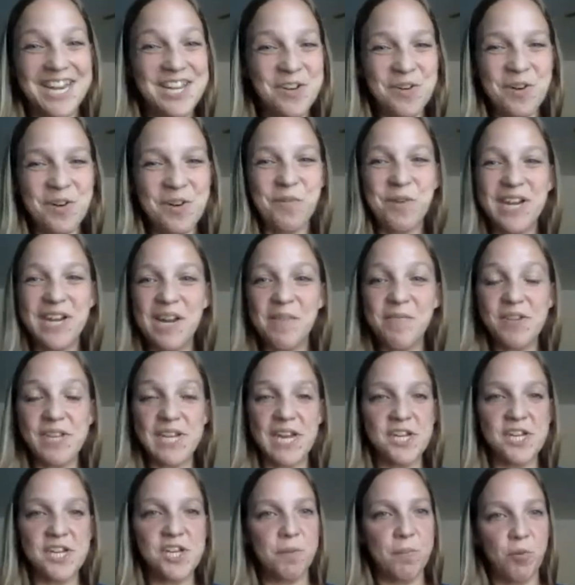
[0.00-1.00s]
just want to
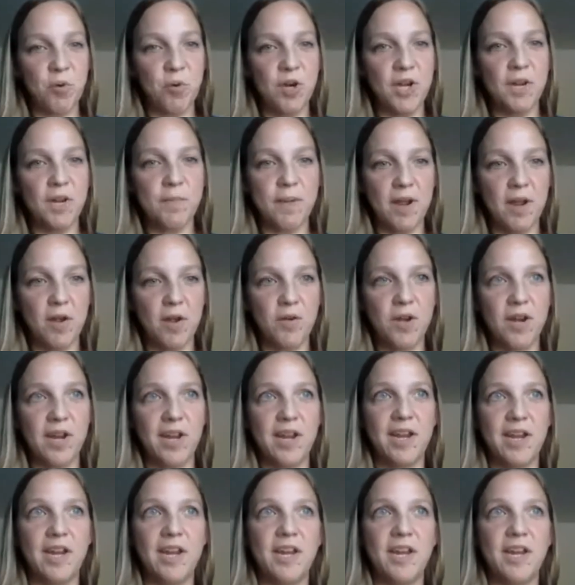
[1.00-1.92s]
reemphasize your point about uh,